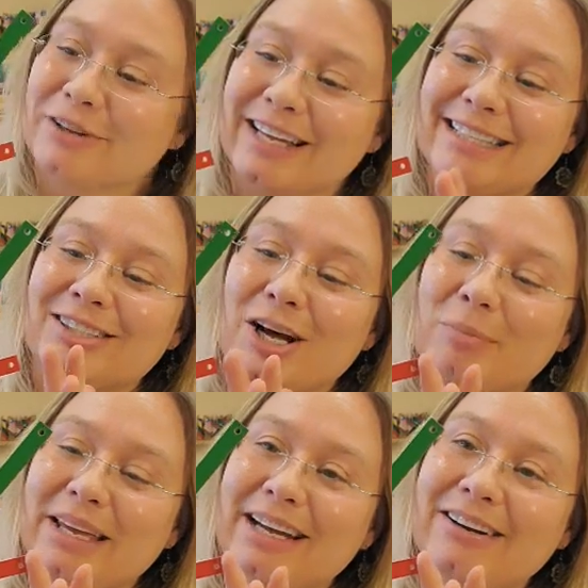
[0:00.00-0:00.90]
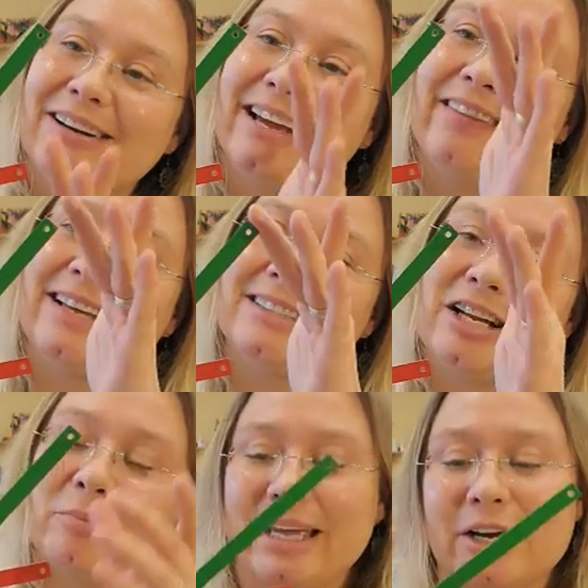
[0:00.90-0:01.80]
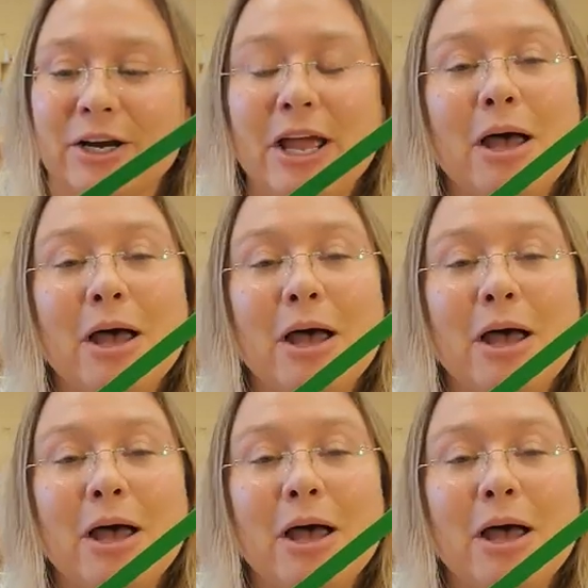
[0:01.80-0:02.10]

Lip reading: They stop here and they stop here,